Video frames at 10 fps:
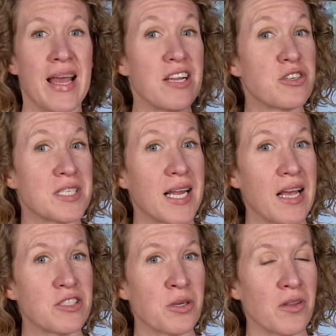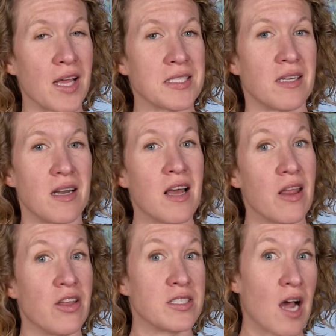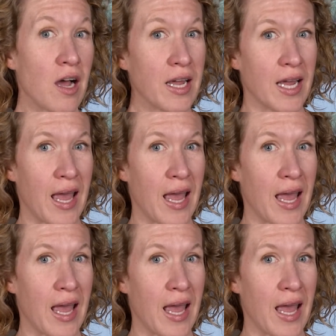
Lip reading: Interesting history lesson, the talking